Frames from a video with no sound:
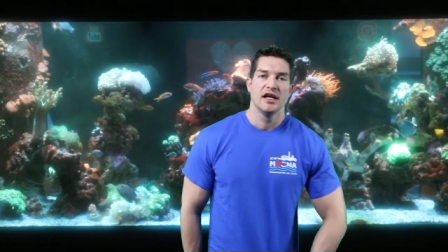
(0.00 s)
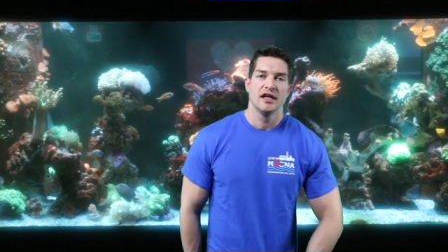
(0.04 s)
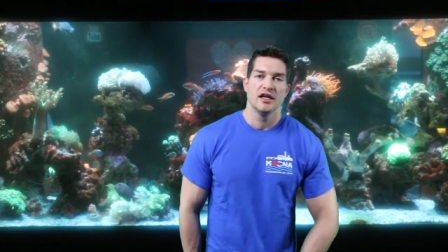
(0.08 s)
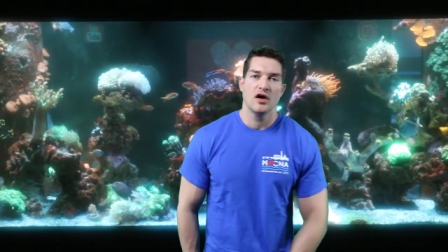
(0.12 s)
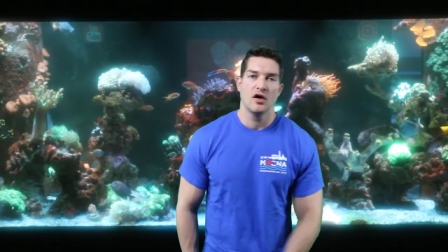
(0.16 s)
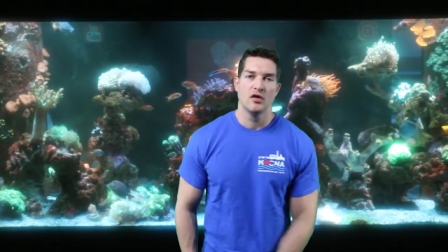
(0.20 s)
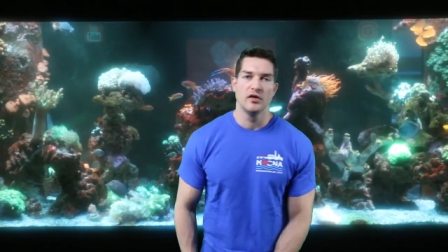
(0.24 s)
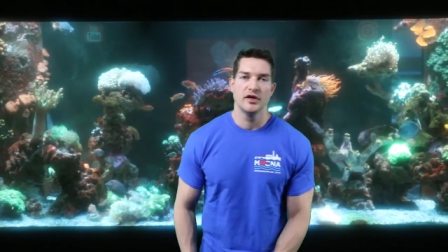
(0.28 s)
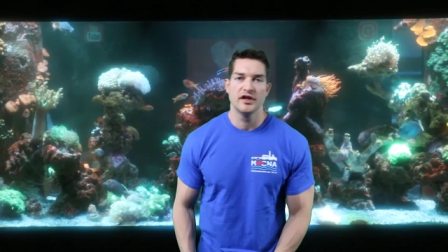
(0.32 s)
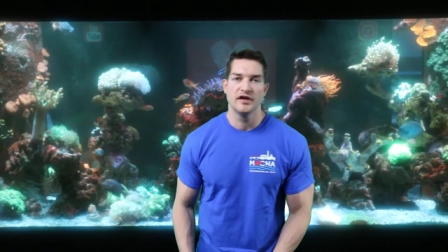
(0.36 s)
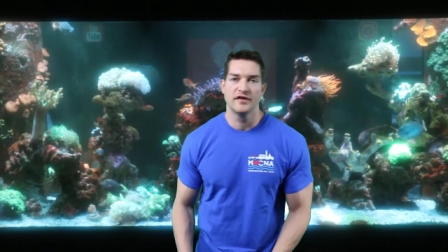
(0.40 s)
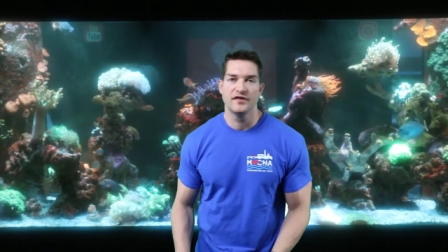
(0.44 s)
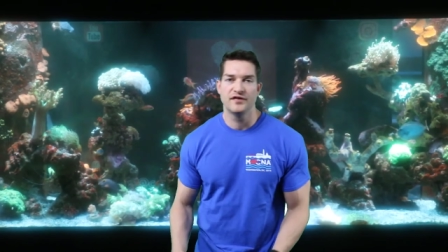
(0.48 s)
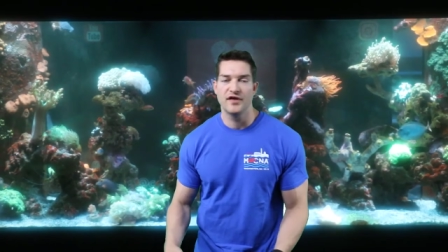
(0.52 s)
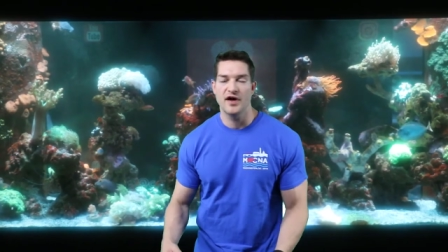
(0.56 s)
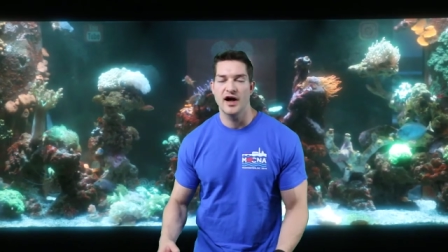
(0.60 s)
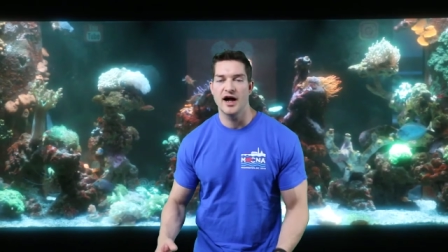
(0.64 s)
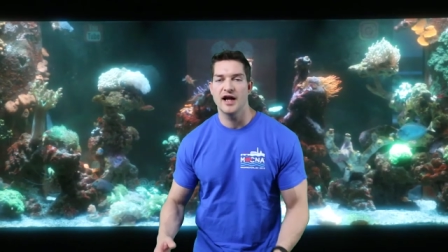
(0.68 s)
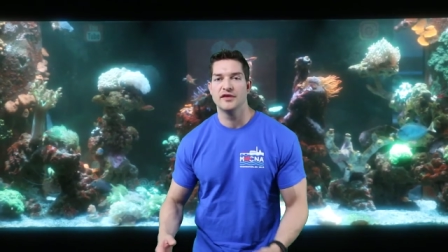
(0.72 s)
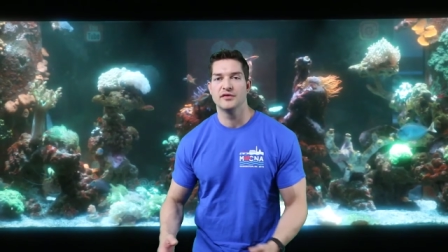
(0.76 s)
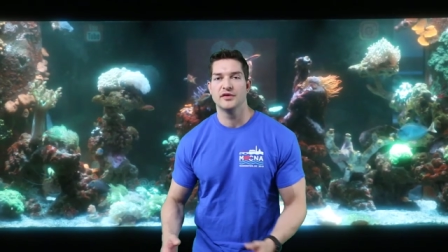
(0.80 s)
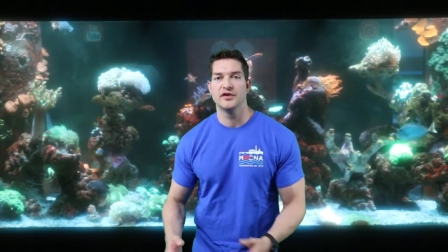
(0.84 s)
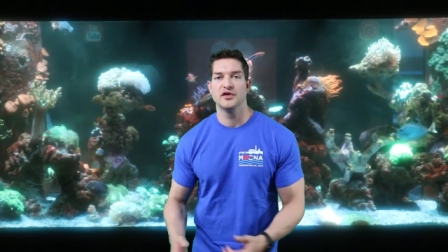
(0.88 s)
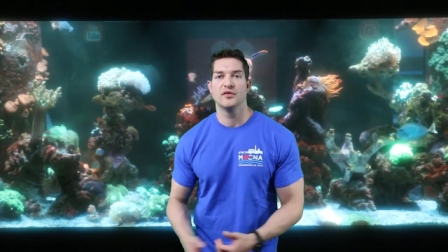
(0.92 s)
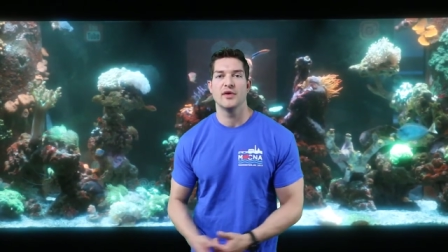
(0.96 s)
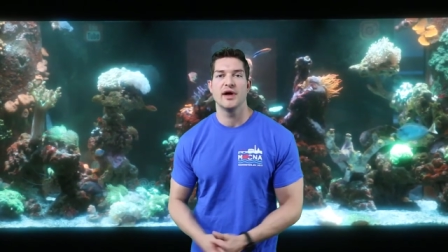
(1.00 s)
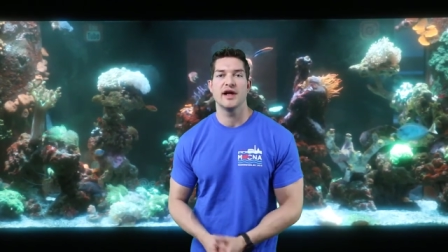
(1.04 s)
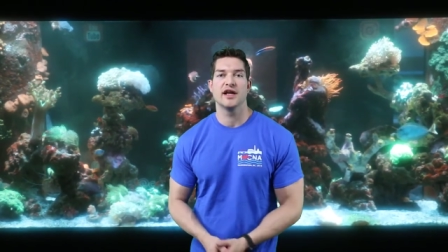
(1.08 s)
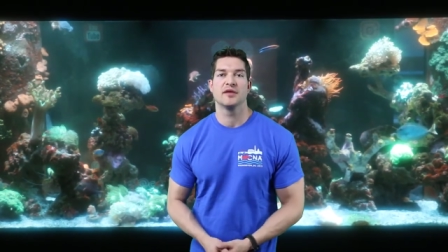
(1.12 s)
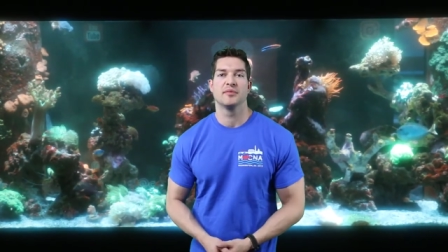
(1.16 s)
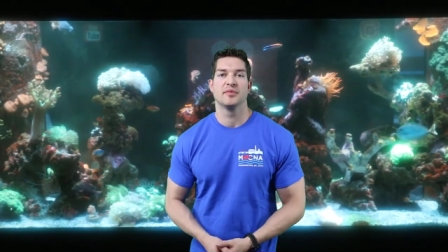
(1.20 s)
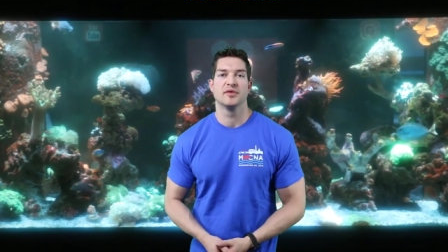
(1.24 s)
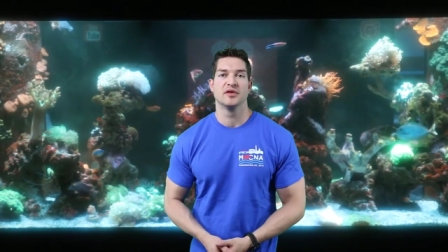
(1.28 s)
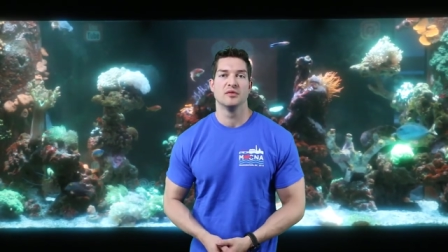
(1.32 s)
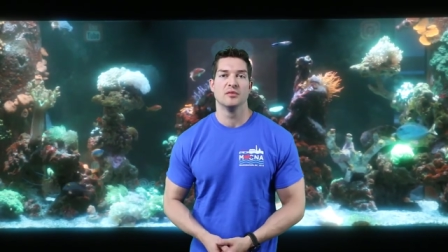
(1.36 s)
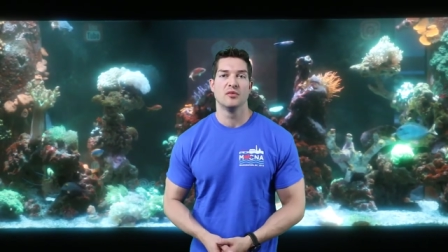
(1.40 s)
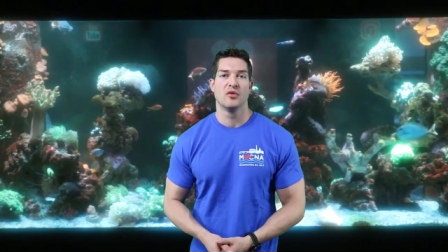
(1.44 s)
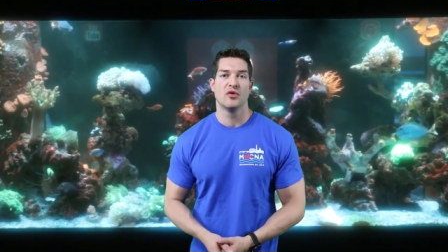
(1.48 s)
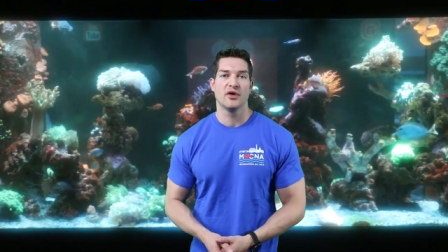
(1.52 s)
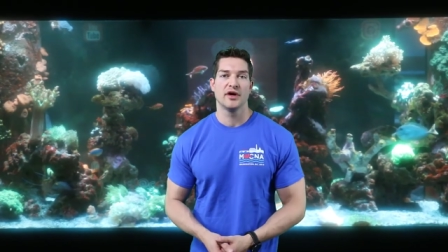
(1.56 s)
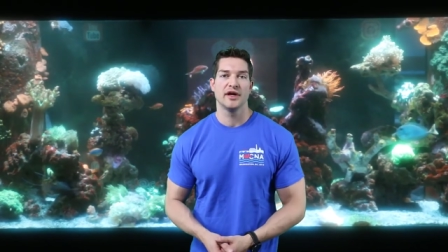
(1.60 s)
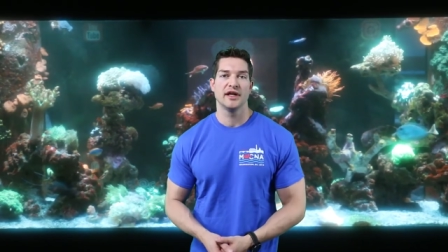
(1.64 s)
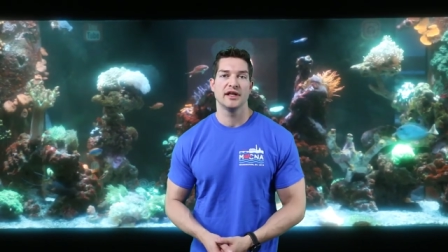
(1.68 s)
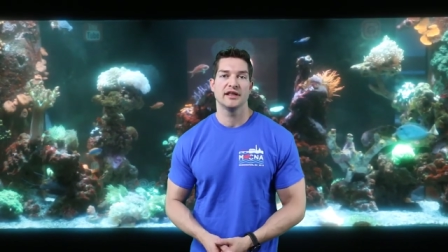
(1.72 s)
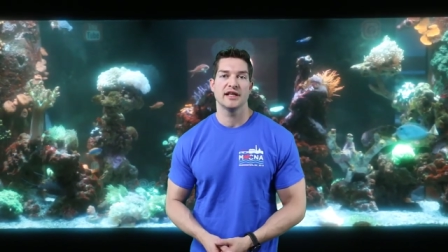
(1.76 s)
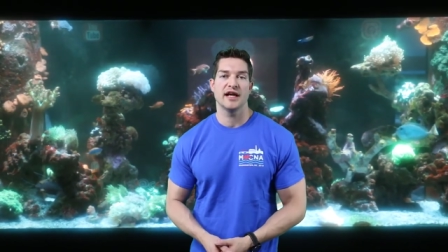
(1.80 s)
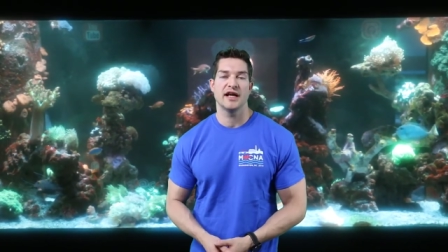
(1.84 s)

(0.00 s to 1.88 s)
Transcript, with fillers: only to find when you wake up in the morning